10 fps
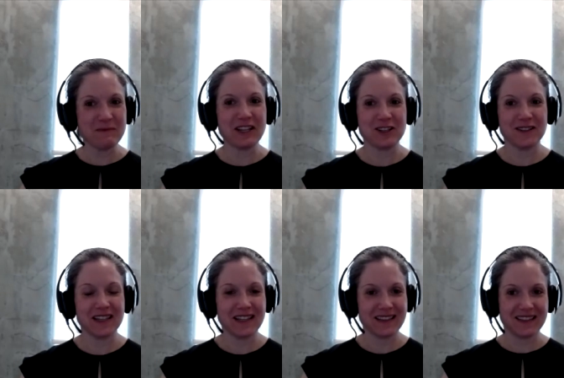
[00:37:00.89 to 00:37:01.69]
make sure
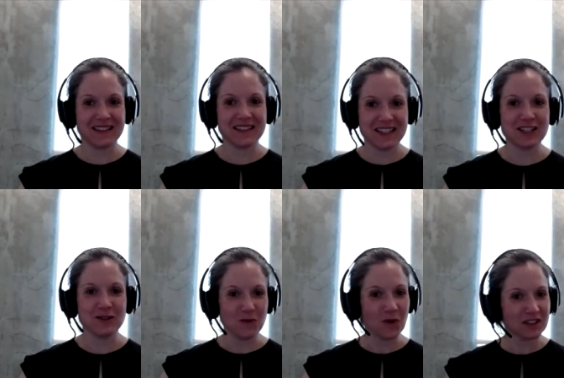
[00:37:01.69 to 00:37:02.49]
that the
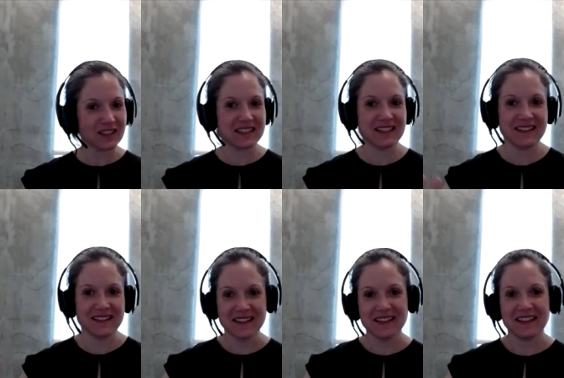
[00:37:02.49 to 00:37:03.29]
system worked and
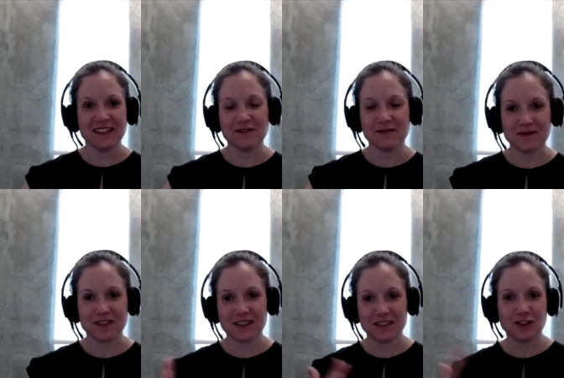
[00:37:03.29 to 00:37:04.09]
you know
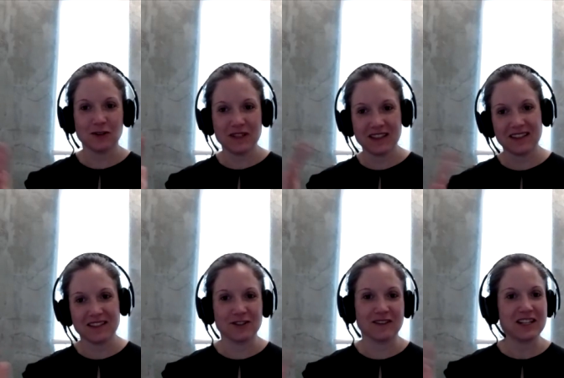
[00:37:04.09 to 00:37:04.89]
to determine the
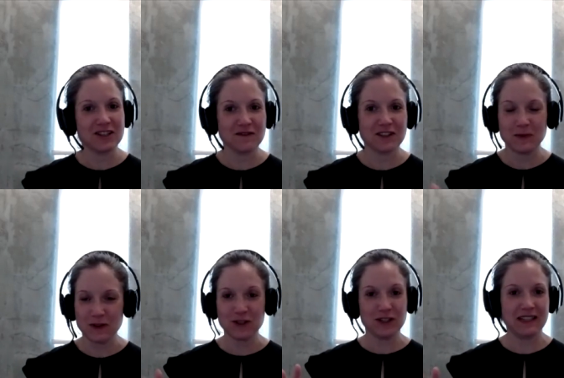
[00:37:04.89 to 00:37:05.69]
duration of
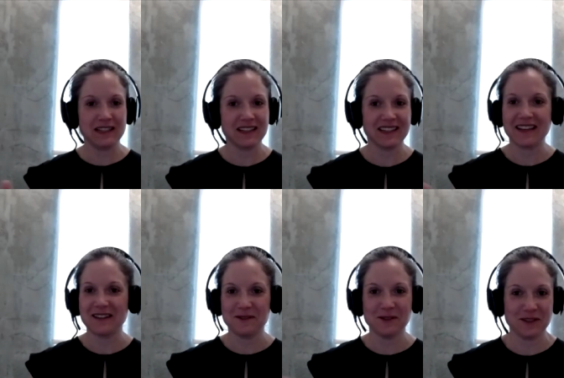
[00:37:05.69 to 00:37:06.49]
exposure and things like that
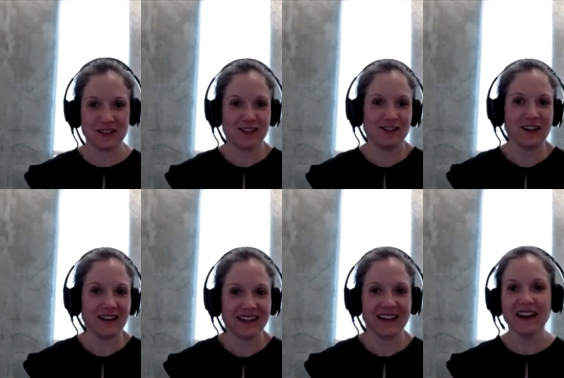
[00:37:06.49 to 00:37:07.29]
which was
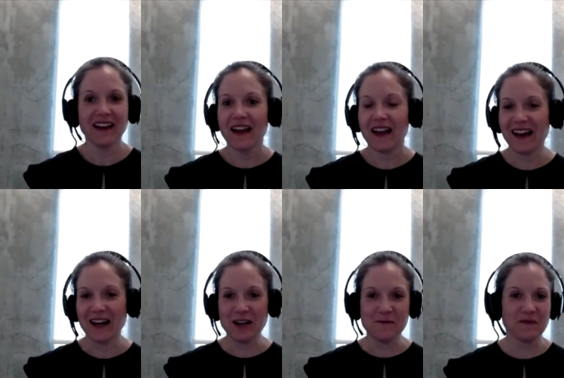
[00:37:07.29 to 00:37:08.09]
shocking
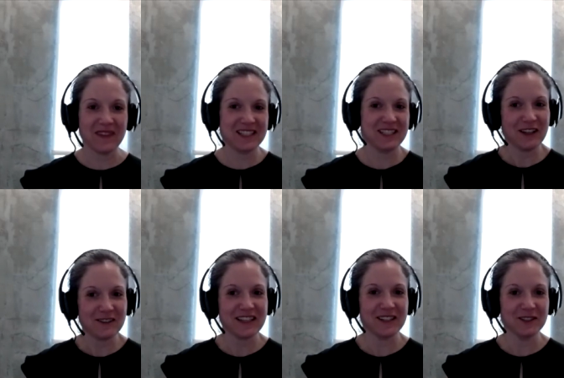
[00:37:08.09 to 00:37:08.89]
um, i still have
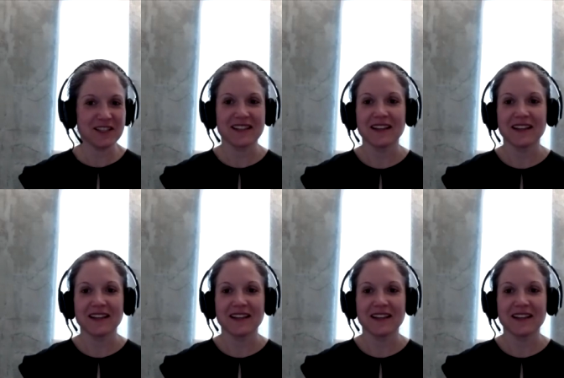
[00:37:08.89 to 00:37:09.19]
skills